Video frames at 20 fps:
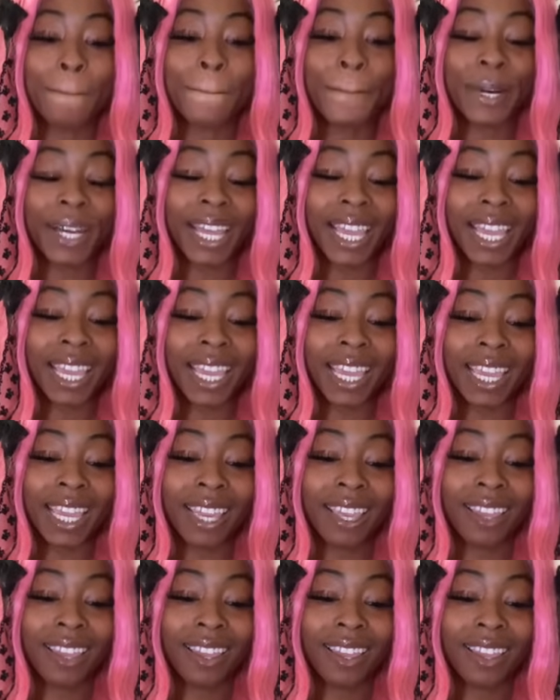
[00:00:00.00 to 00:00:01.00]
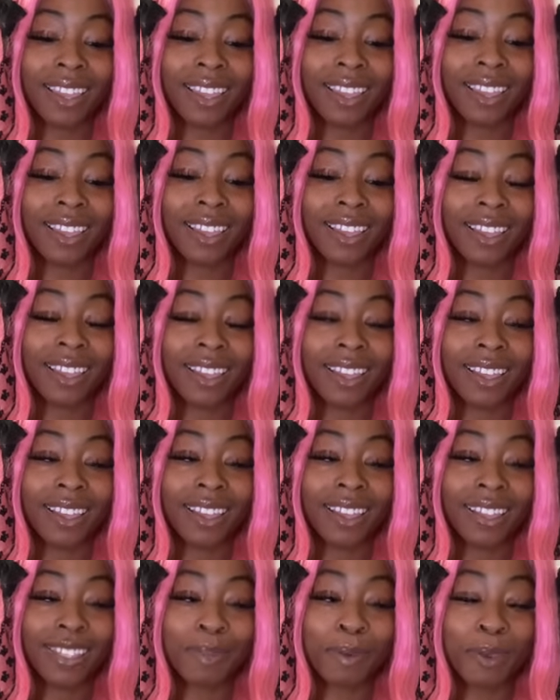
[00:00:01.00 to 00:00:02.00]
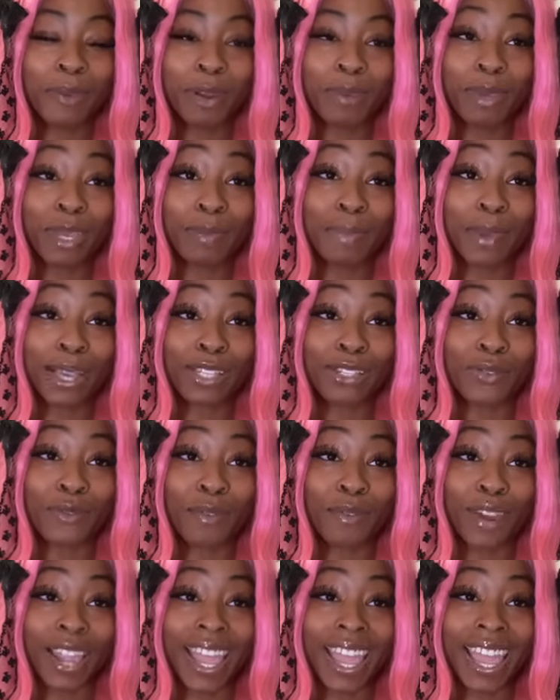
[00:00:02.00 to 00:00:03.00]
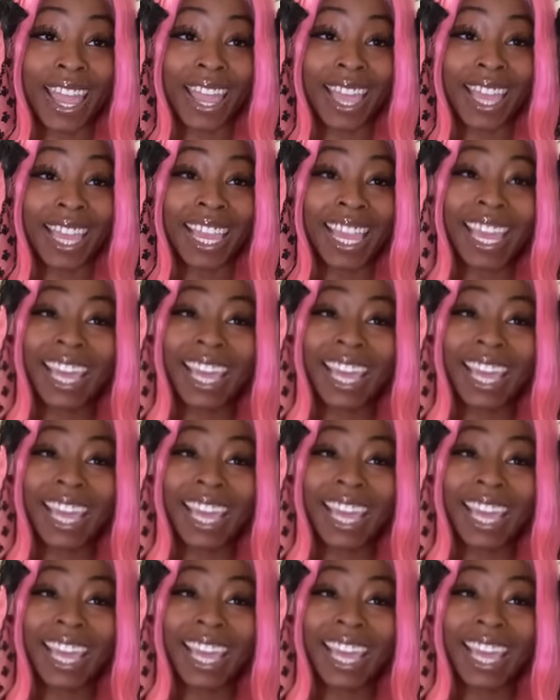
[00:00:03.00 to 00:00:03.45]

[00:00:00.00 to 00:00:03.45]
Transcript: But somebody want to be the best you ever had.